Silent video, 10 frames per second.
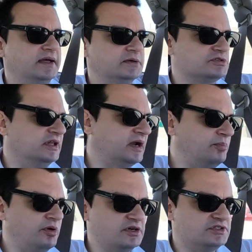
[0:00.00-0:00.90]
There was a lot
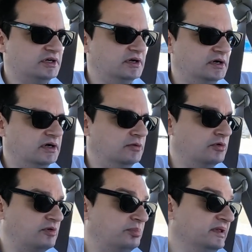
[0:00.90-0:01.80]
of parts that
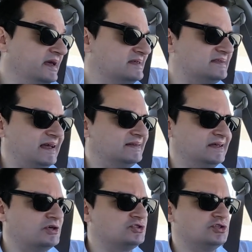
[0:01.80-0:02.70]
were replaced that
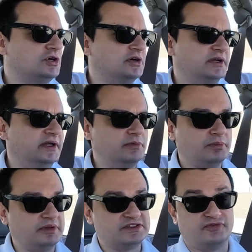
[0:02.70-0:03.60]
this car didn't need. We
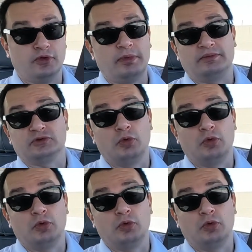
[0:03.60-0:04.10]
replaced the fuel pump